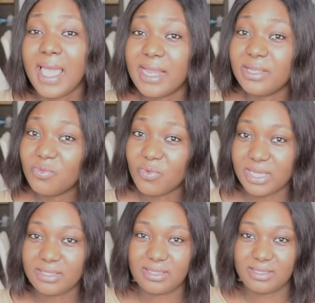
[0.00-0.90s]

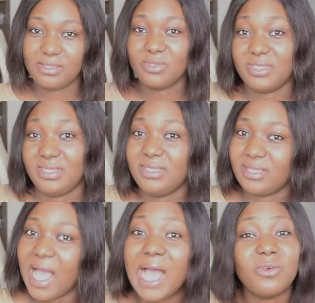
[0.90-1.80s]
Anyways, you see,
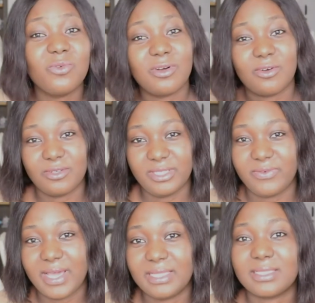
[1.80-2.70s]
I don't want cause
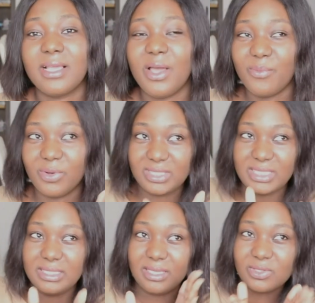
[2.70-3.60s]
fights, but
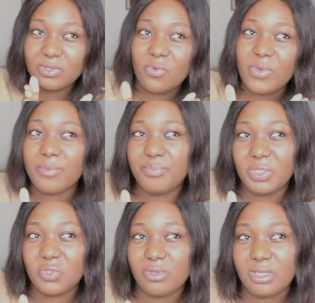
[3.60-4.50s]
it is somewhere
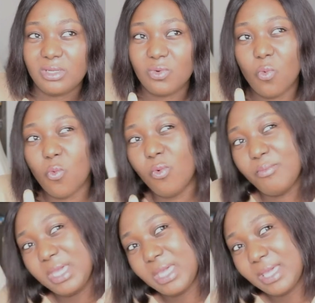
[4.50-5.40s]
between
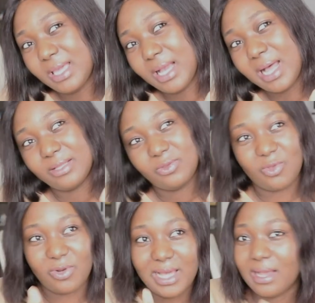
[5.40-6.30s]
me and
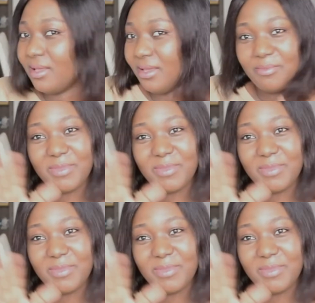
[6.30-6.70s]
Tola.